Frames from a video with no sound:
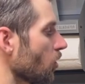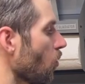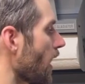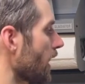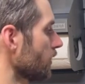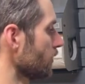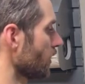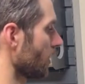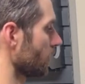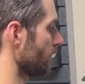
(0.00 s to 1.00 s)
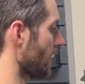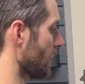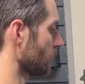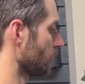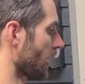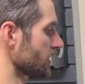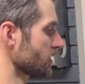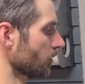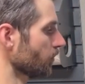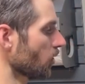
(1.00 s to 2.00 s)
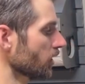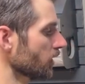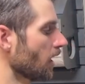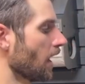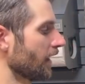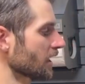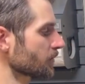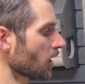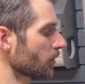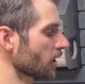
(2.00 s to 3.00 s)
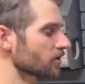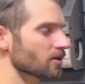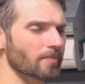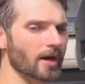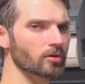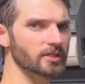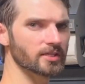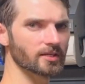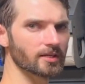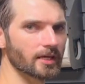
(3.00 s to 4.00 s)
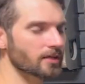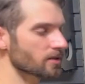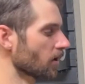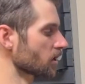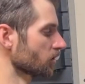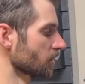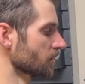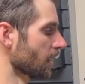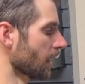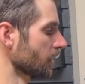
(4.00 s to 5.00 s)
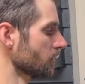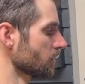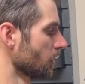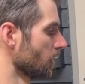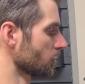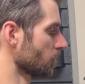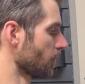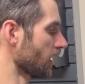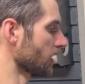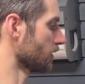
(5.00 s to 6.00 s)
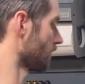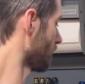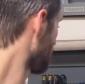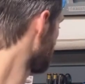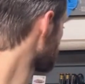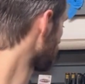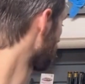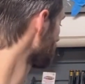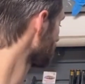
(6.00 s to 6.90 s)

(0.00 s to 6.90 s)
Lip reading: wider than on the factory plastic component. And that's probably because the metal doesn't need as much on the sides to make it strong.